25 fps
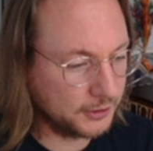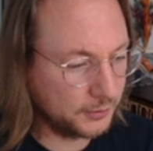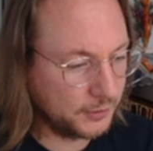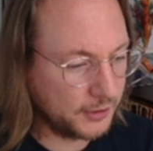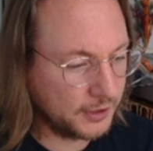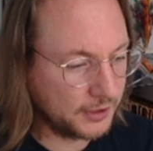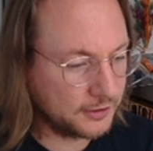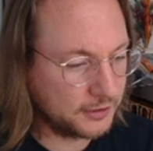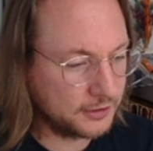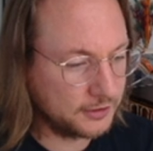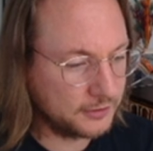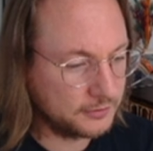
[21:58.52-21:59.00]

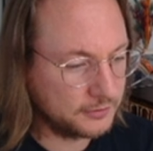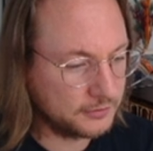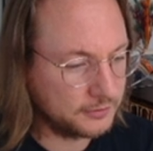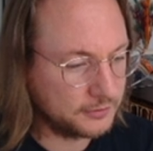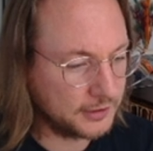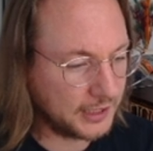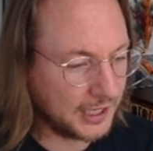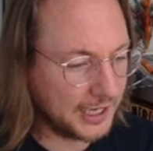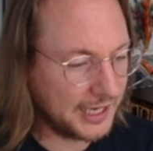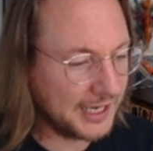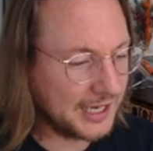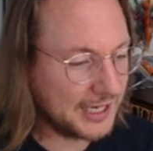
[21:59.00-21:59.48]
with.
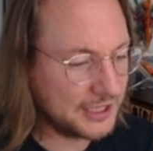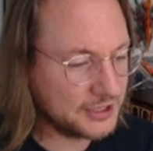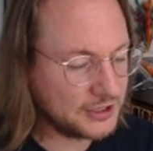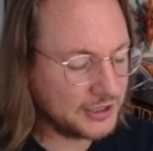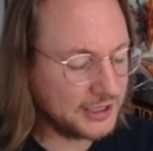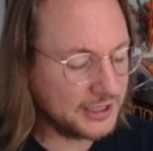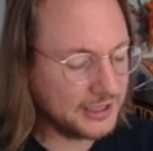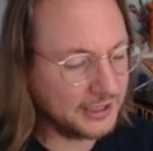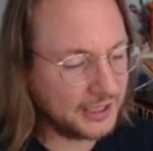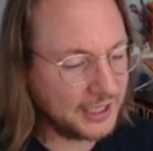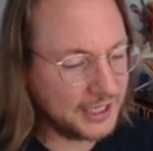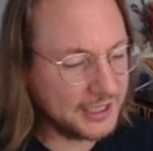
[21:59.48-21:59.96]
I actually
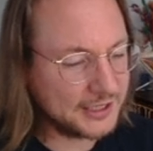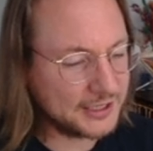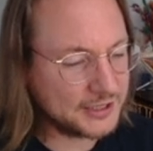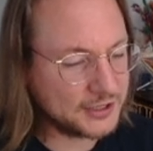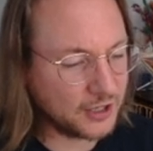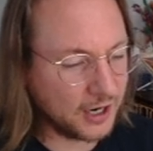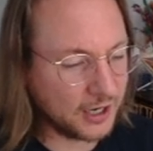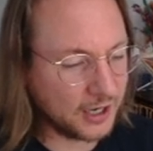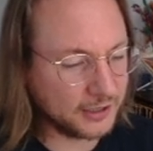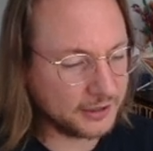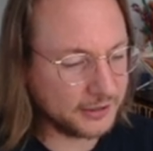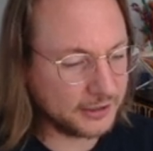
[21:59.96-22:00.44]
like this
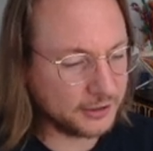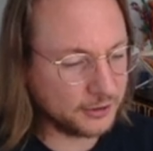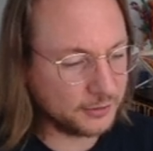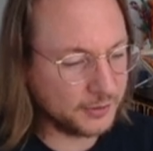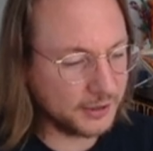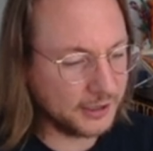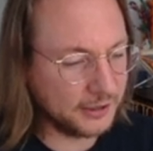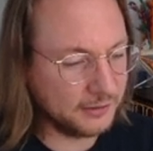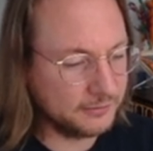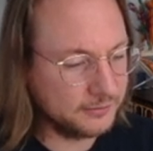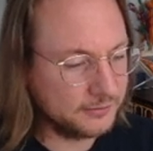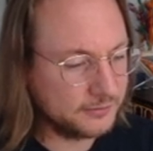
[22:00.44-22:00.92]
art a little
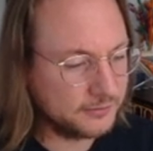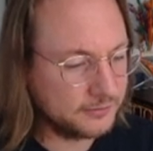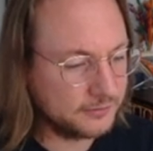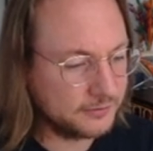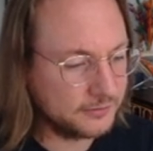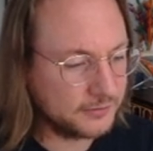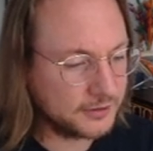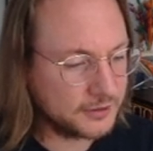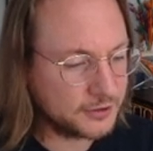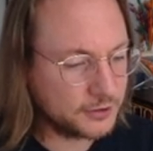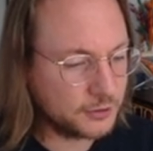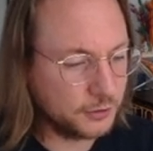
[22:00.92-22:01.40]
bit.
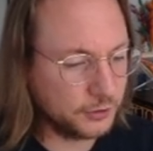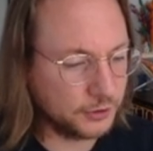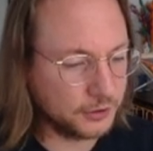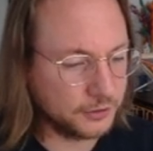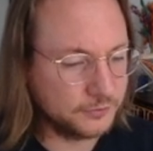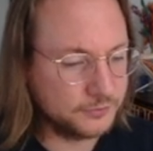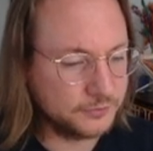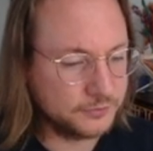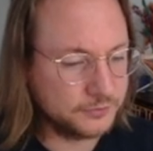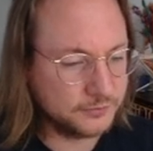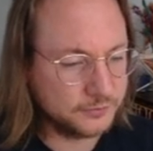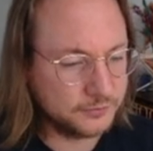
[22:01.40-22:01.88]
It's
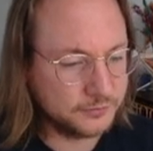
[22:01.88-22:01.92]
cool.